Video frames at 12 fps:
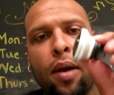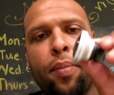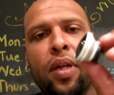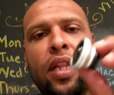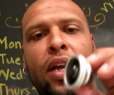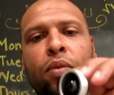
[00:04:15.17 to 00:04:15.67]

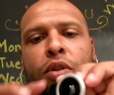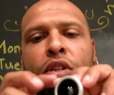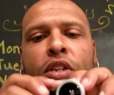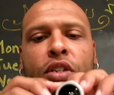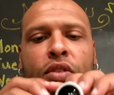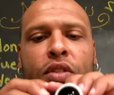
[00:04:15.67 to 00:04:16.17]
But like when
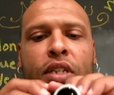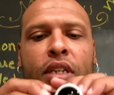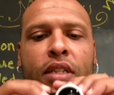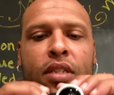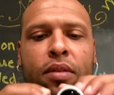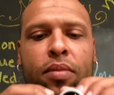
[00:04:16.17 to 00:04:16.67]
you're using
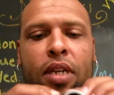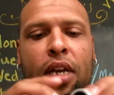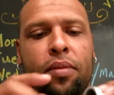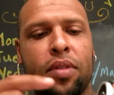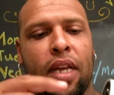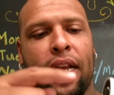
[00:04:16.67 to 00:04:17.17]
it
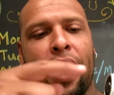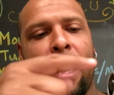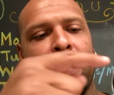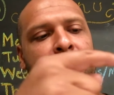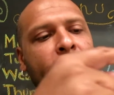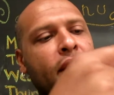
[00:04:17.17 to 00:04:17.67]
sometimes, like I
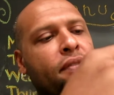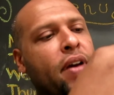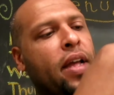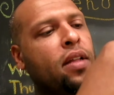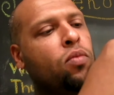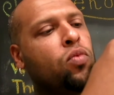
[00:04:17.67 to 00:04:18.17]
think if
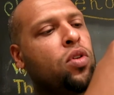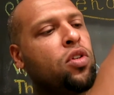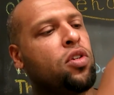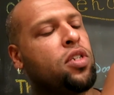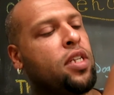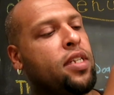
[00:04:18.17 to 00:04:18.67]
I
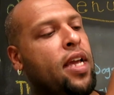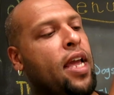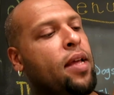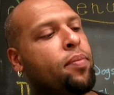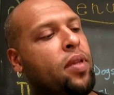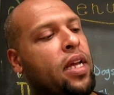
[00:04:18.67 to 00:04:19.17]
were to
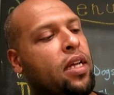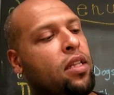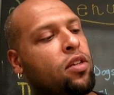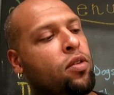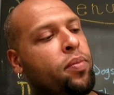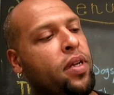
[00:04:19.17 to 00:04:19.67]
tape like a
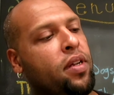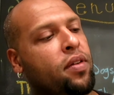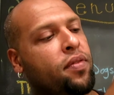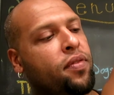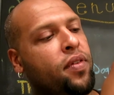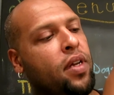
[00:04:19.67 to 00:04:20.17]
little bit
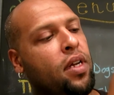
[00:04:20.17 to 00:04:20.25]
of,